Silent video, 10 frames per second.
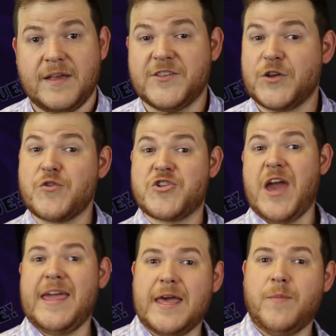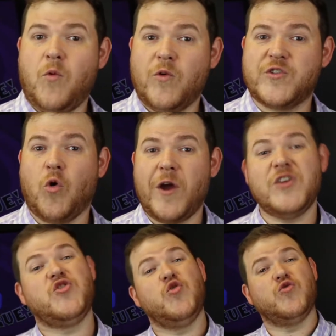And so Jacob was
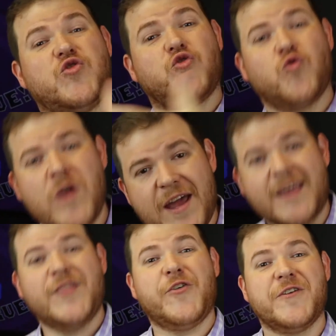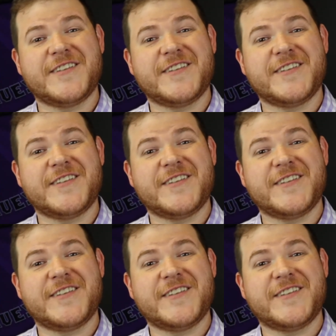going to trick their